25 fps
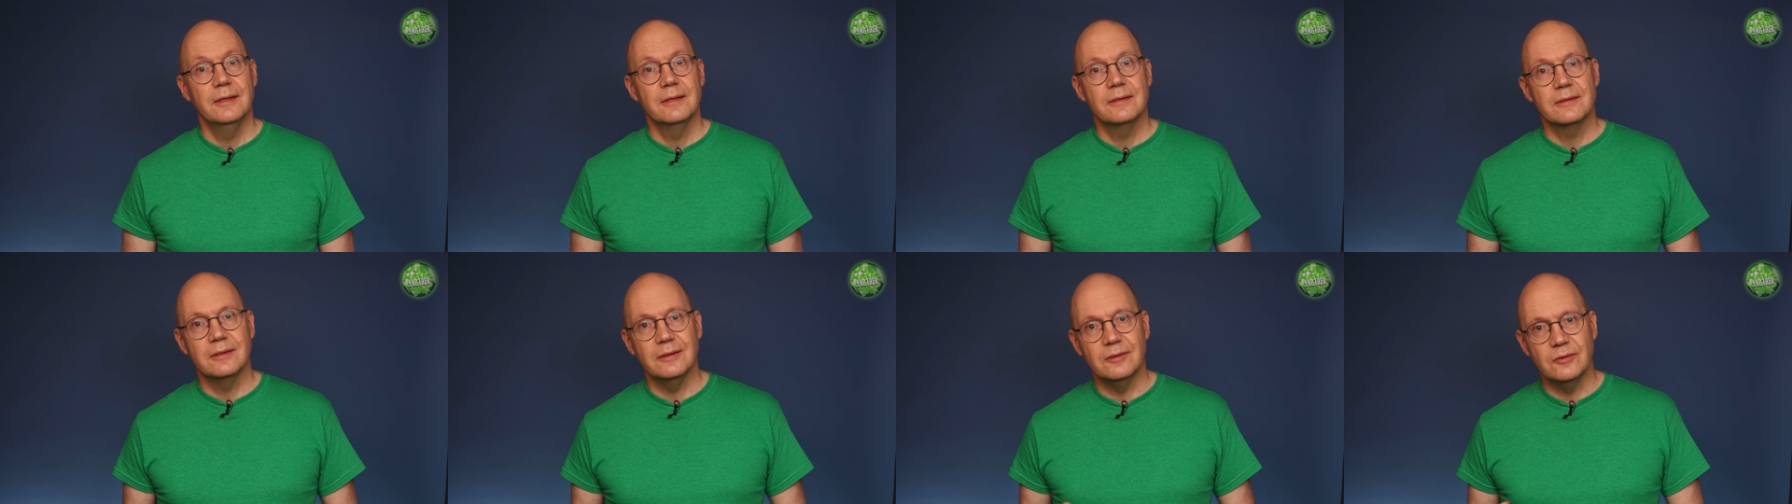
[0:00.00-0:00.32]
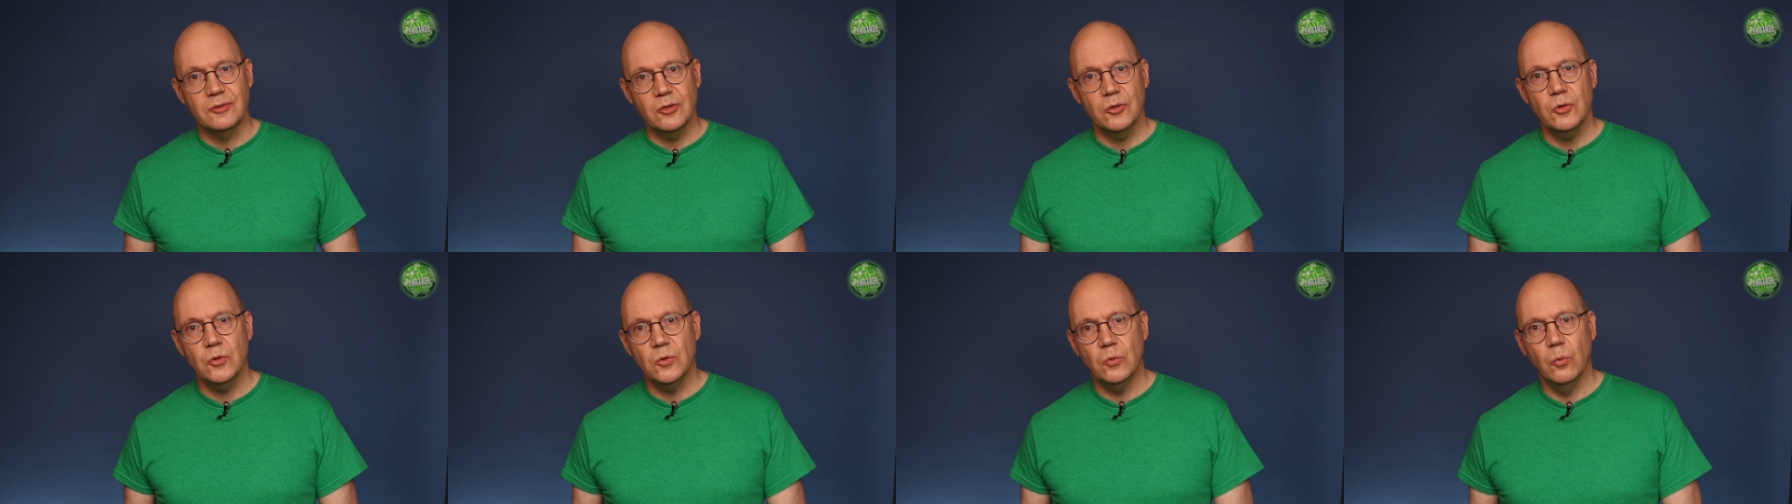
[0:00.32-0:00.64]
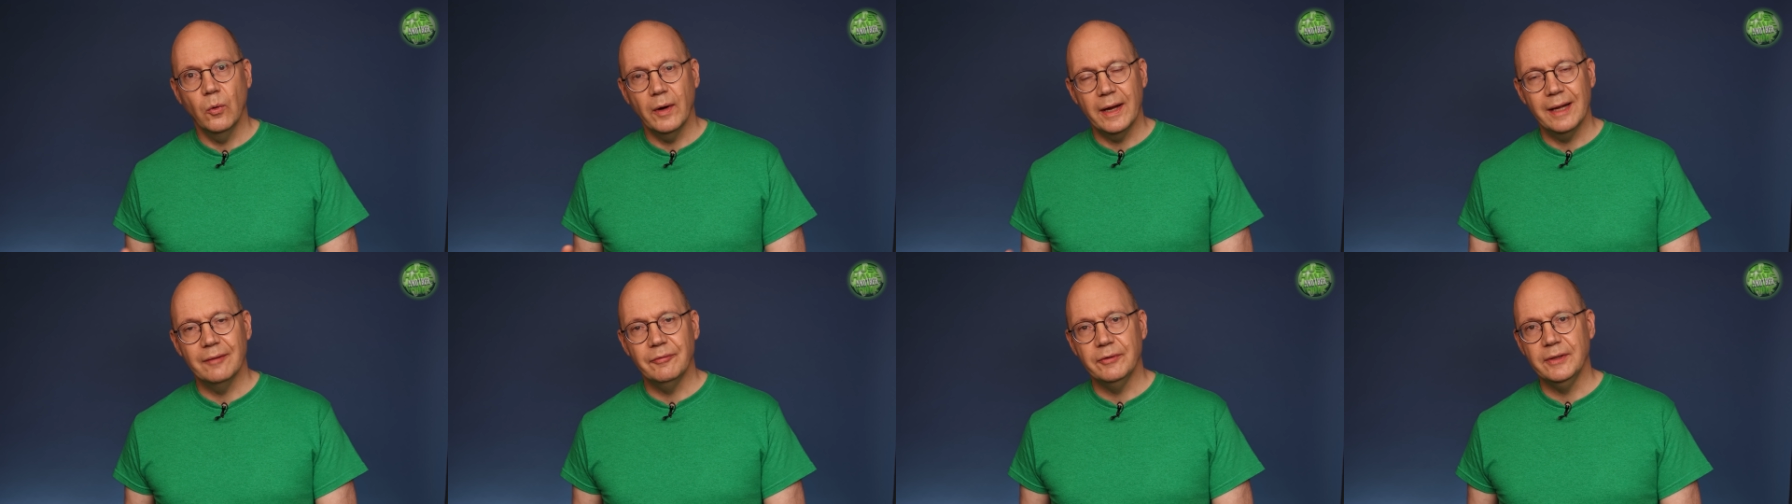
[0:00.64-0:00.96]
to do
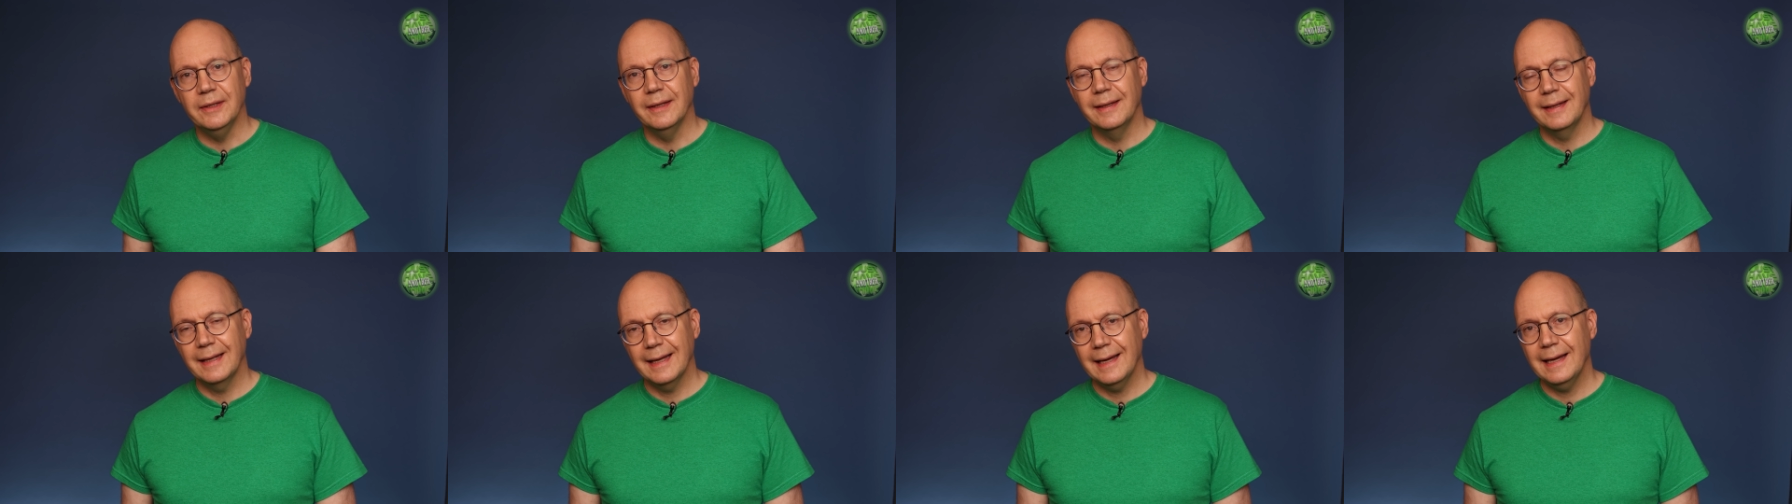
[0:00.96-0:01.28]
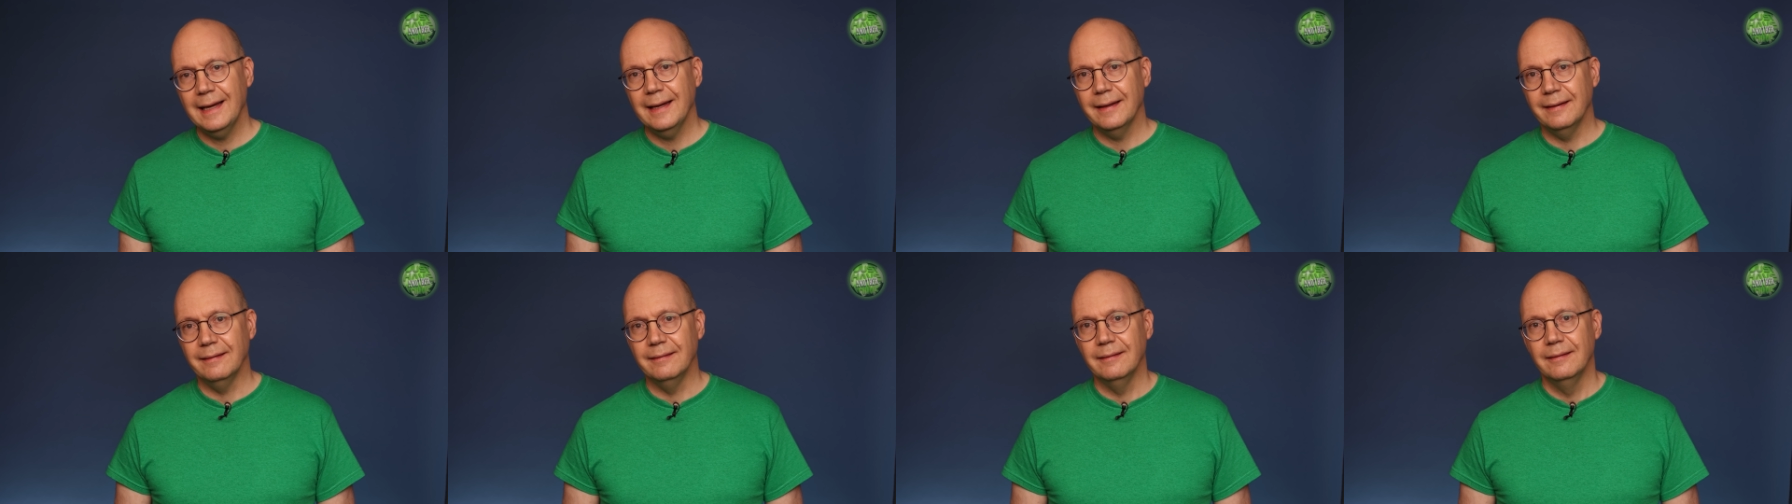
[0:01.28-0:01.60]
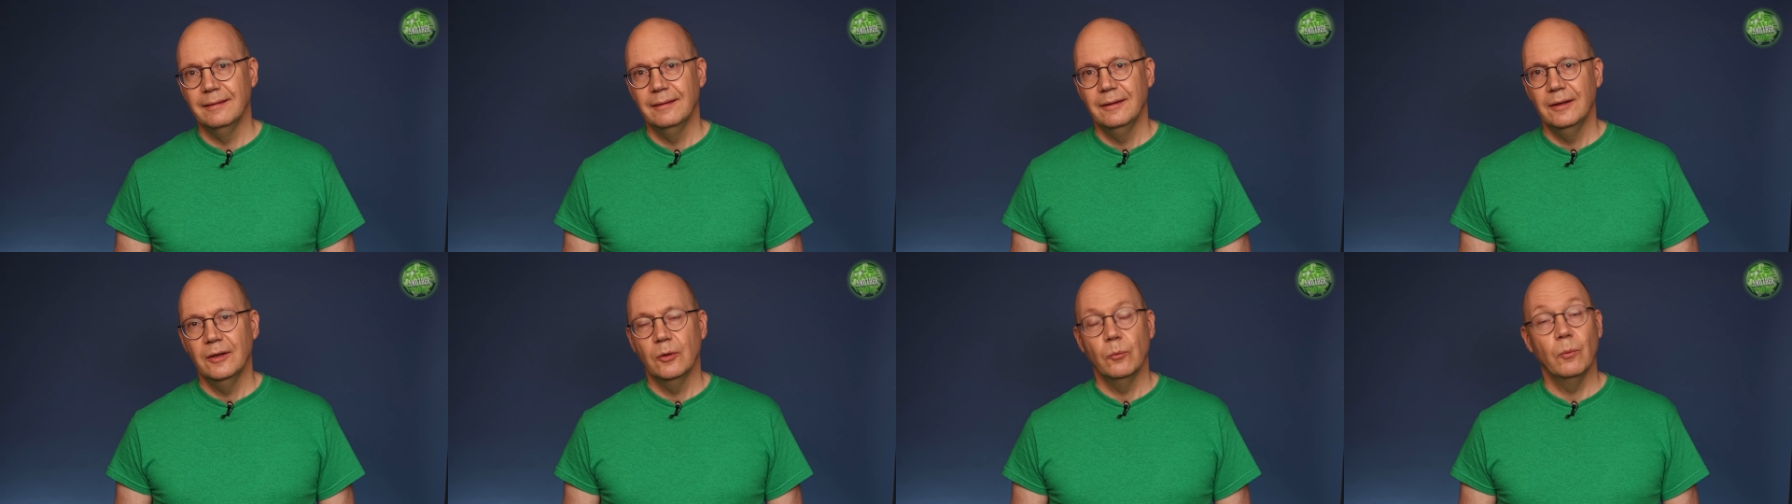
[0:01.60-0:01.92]
whatever you can,
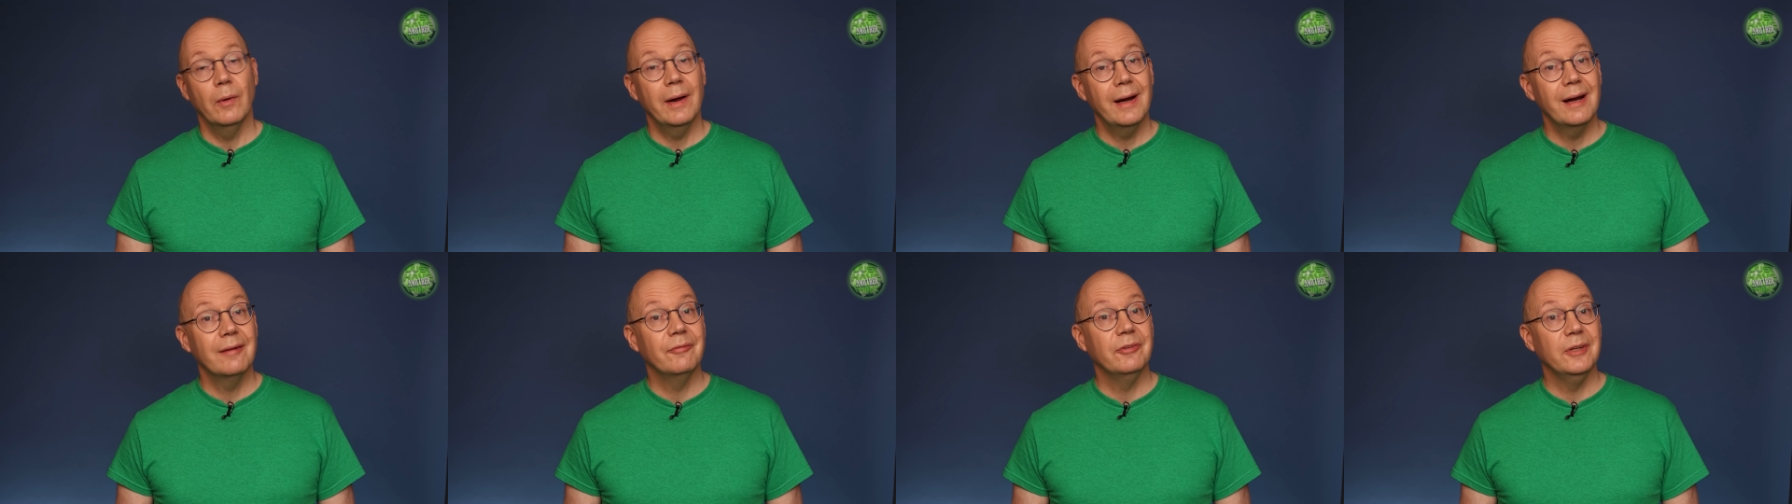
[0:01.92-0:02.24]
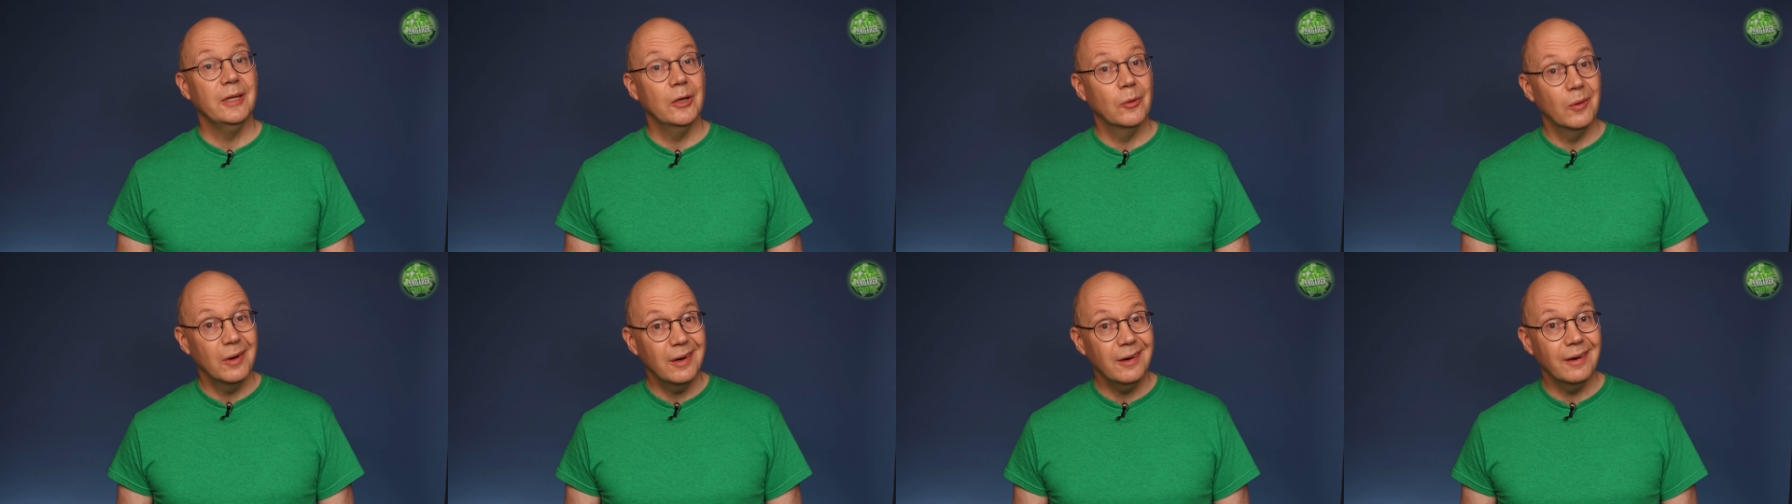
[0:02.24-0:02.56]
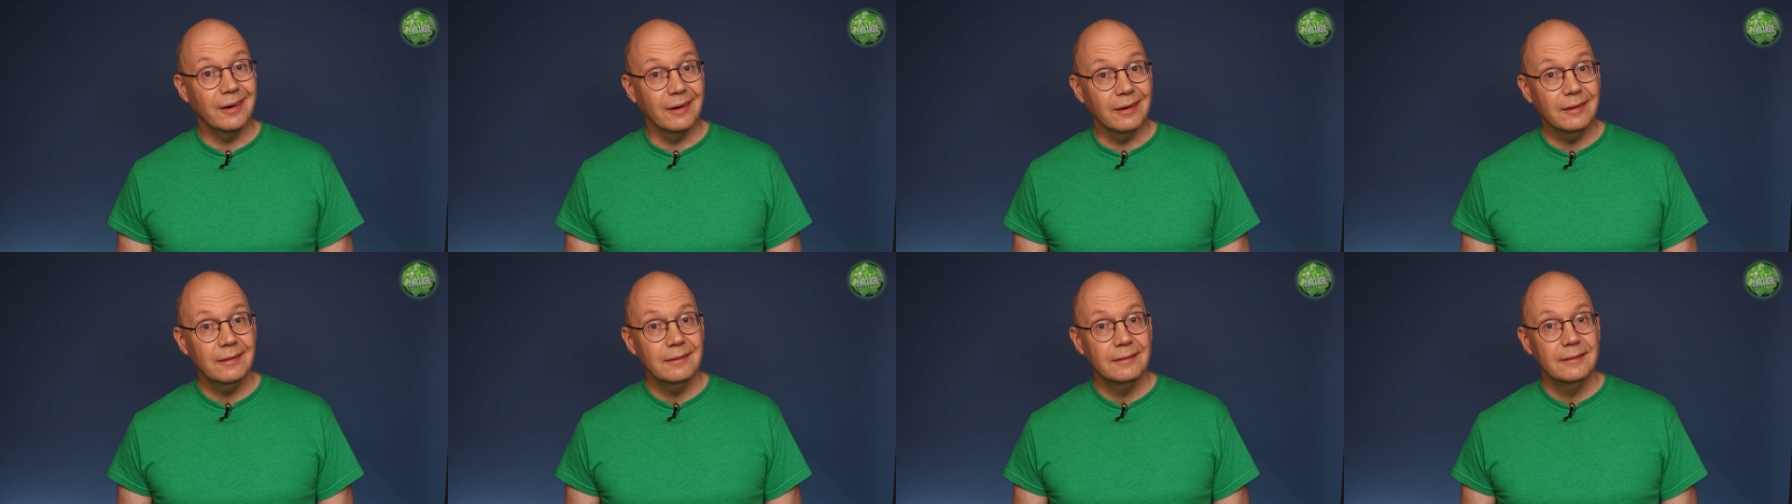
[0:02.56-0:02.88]
wherever you
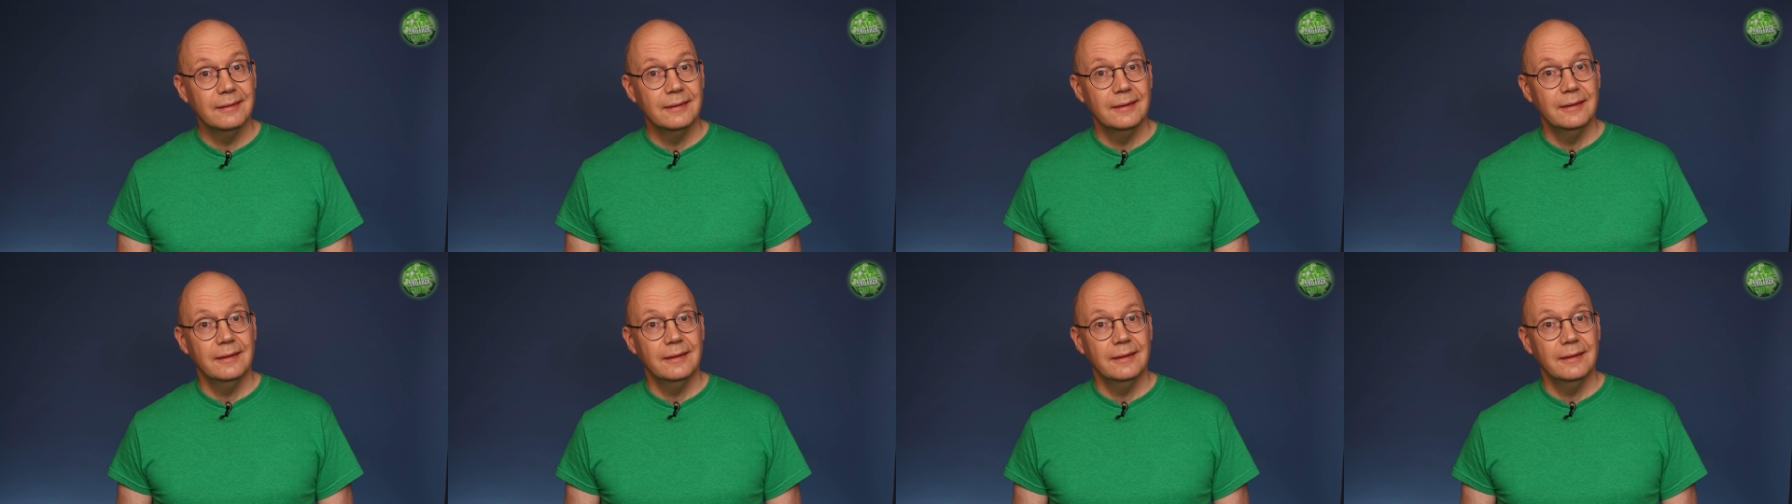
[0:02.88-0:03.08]
are,